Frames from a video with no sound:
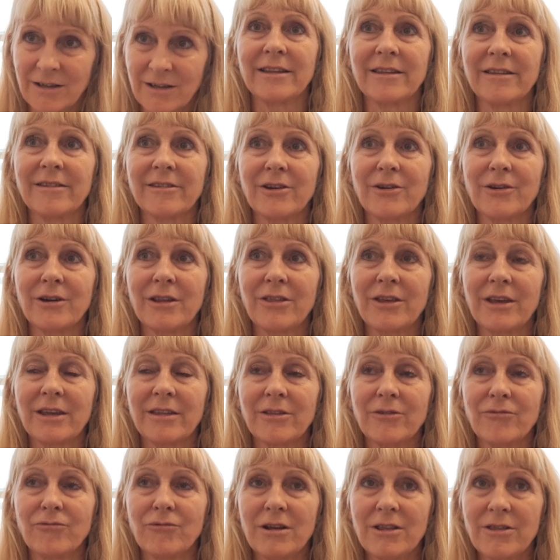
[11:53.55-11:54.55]
And so I
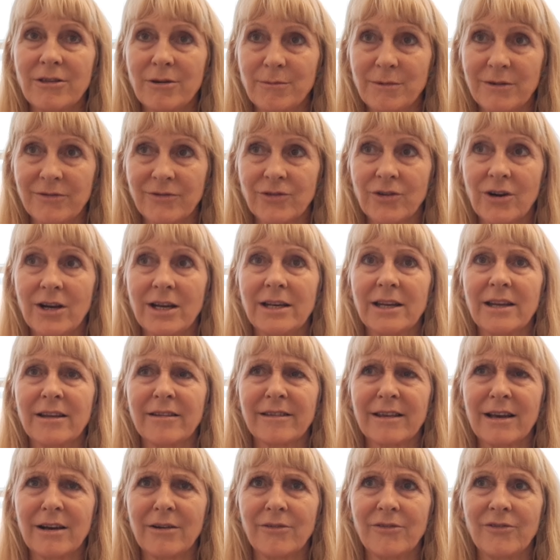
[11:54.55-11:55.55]
think the rhythm of training
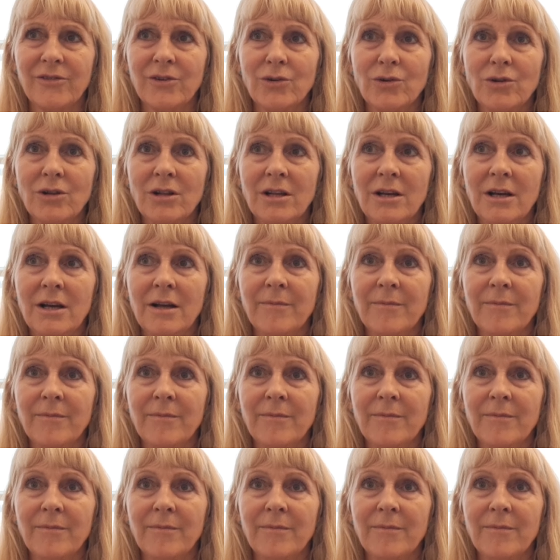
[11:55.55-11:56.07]
is helpful.